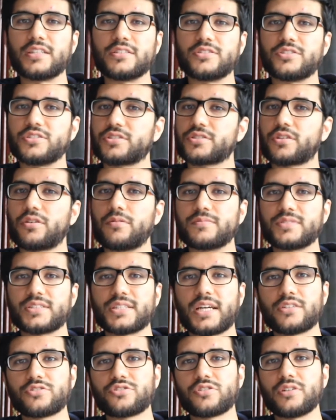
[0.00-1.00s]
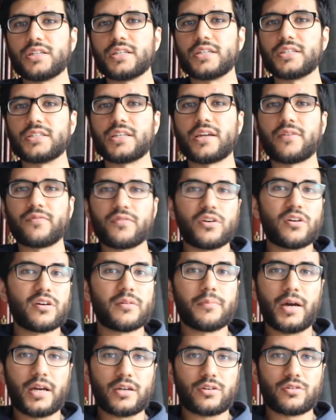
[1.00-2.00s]
It just comes naturally. You never know, it
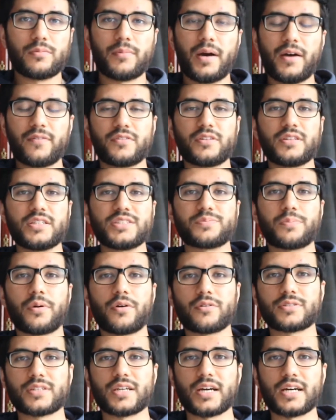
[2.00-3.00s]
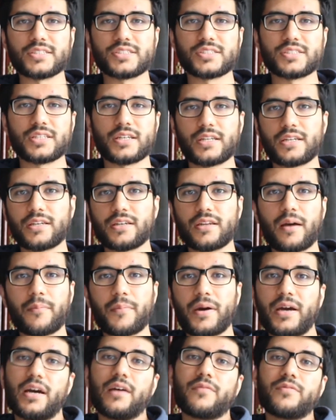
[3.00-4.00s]
might come after this podcast and I
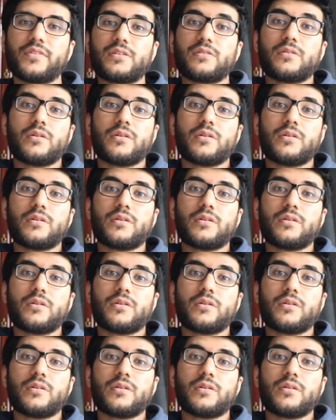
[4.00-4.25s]
might have